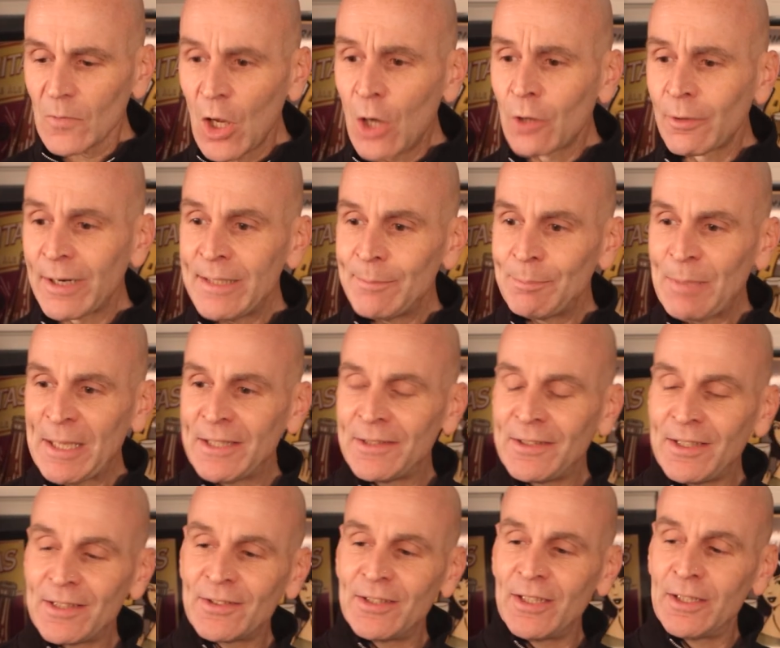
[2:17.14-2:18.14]
Alright,
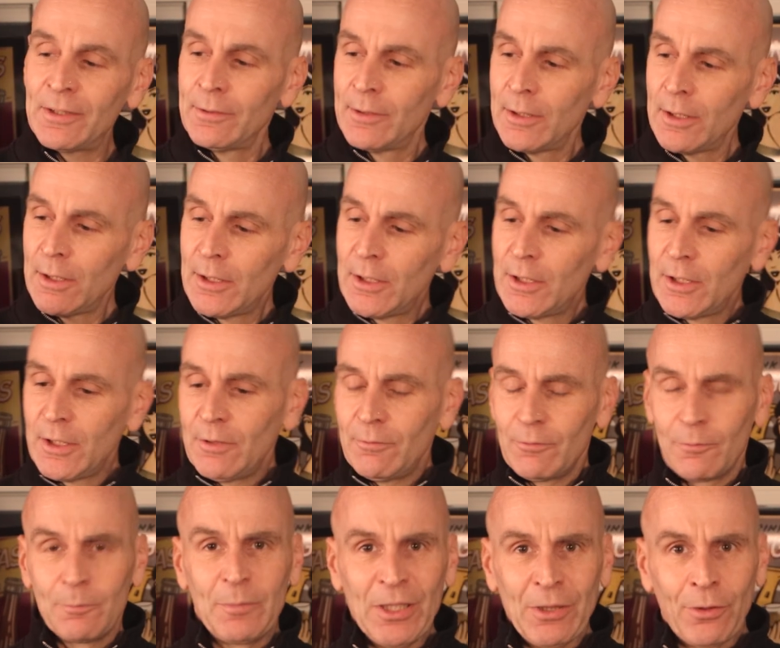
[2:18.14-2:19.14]
Benedictine.
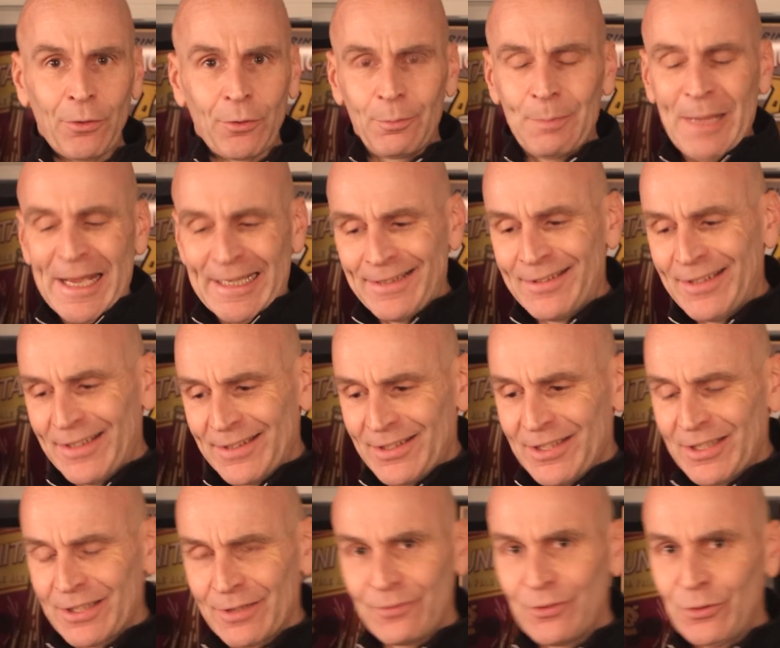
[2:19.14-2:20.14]
We've been through
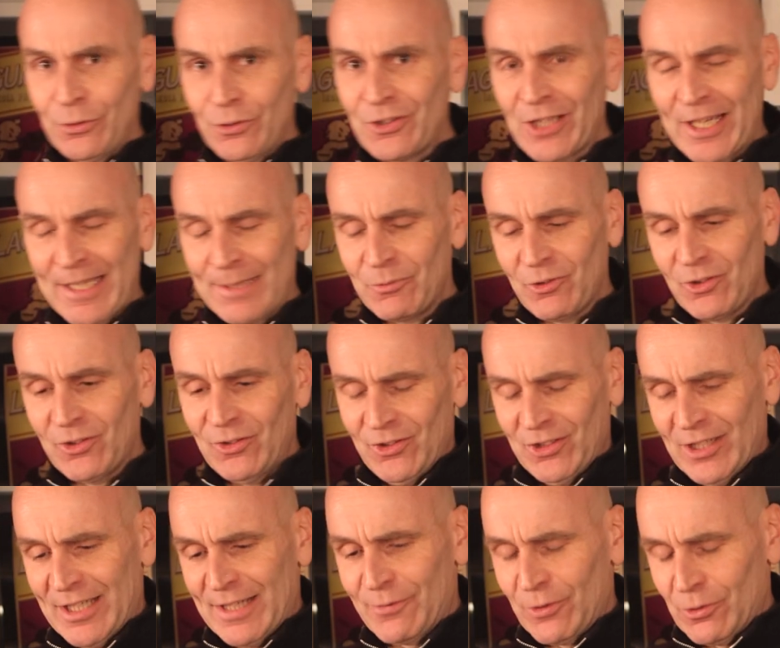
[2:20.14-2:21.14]
Benedictine a few times in
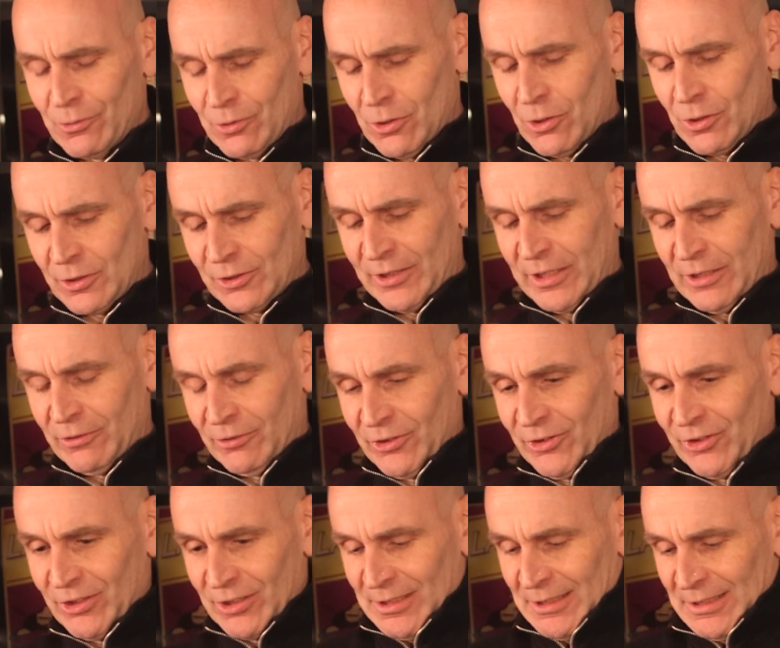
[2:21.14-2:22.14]
several
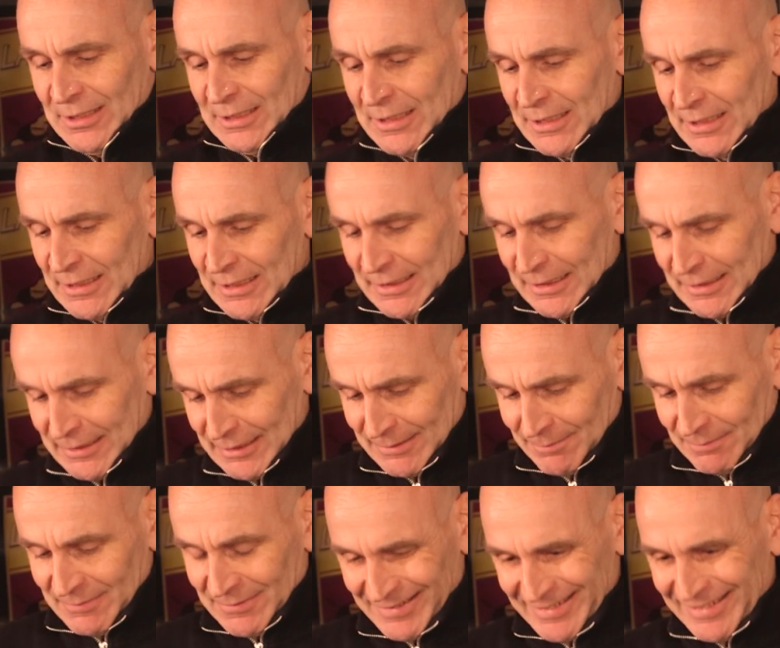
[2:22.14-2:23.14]
cocktails. I'll
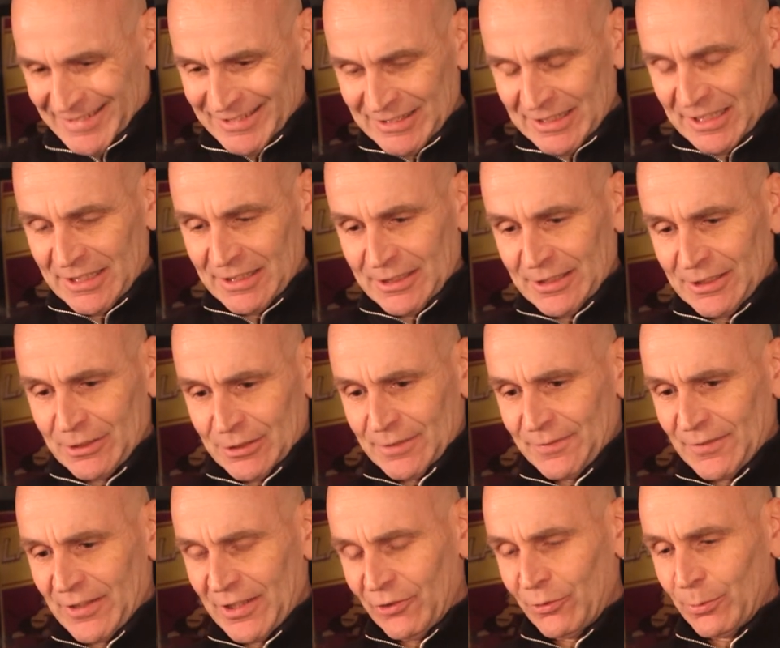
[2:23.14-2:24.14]
get the lid
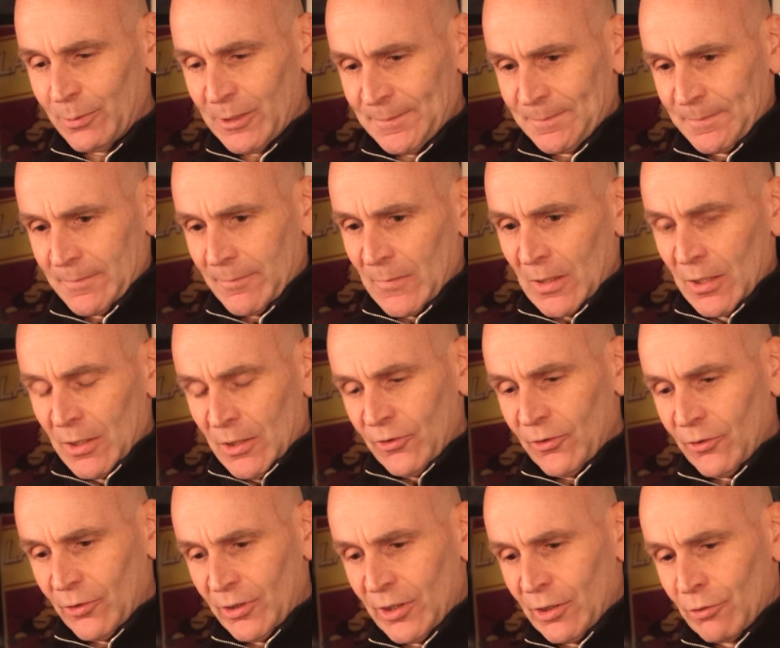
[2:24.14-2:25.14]
off this one.
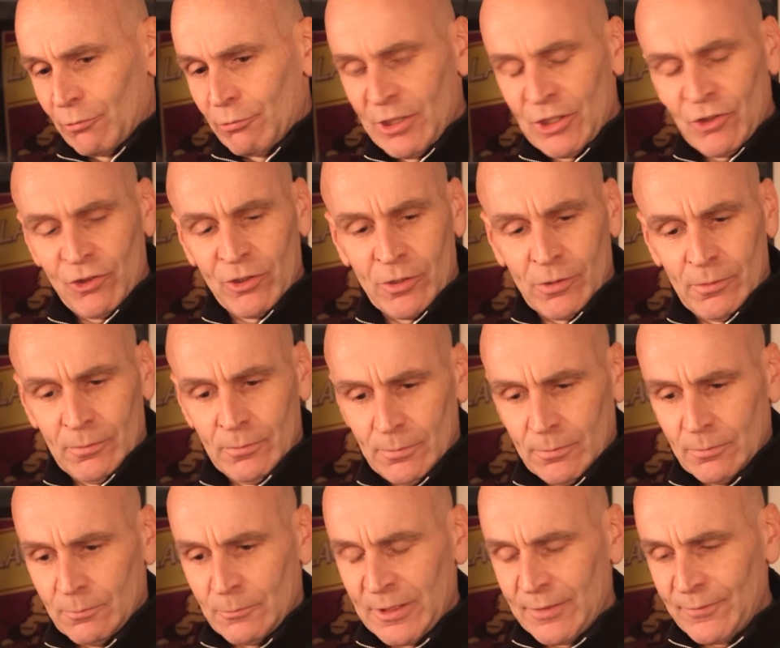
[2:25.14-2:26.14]
So the original
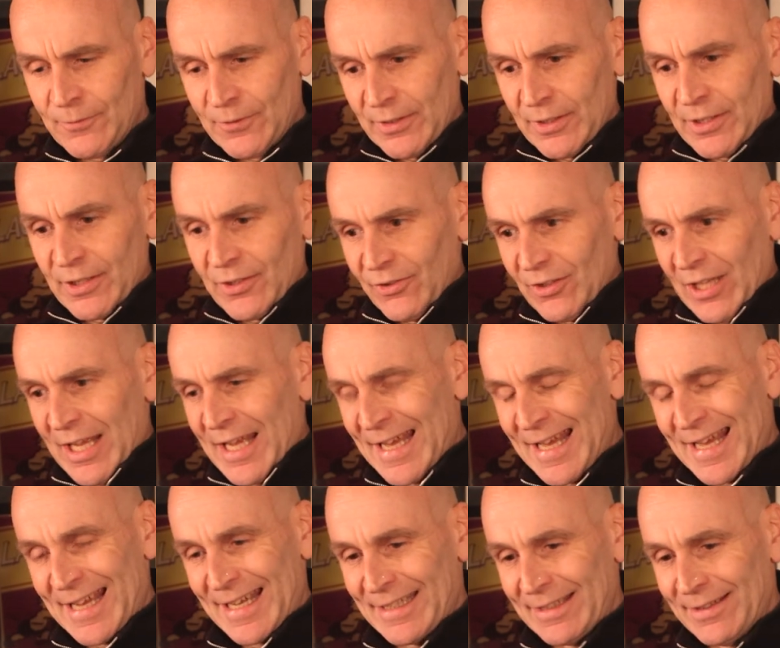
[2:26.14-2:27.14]
one for this
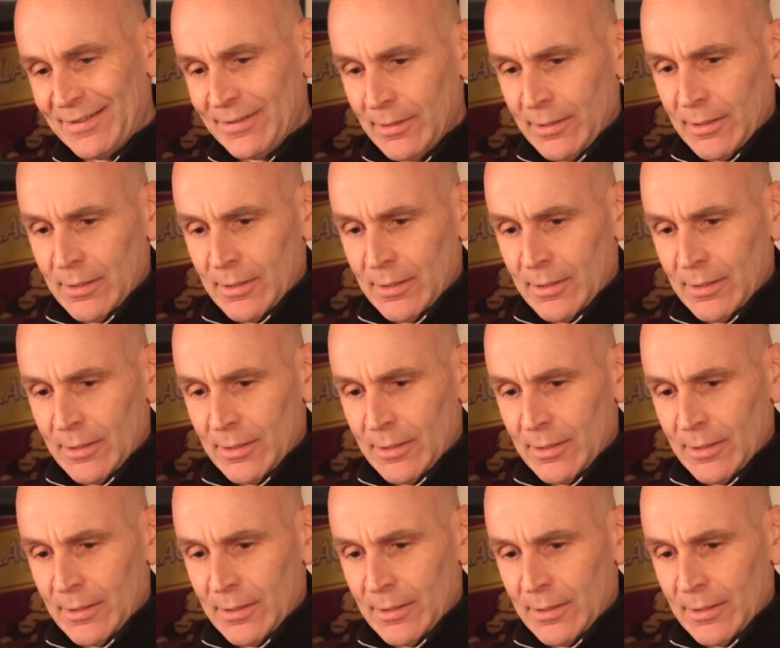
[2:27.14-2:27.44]
had